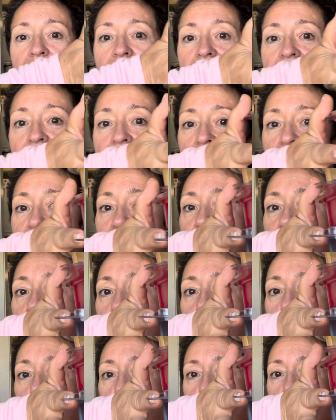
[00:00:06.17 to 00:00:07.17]

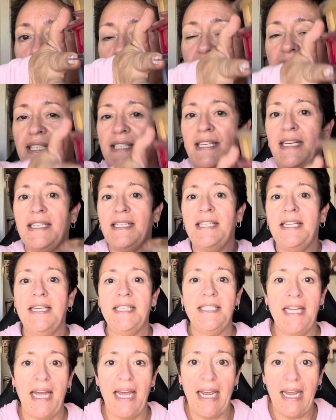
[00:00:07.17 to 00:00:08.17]
Scentsy bricks
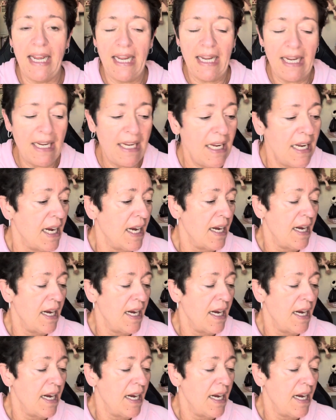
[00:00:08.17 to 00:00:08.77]
today.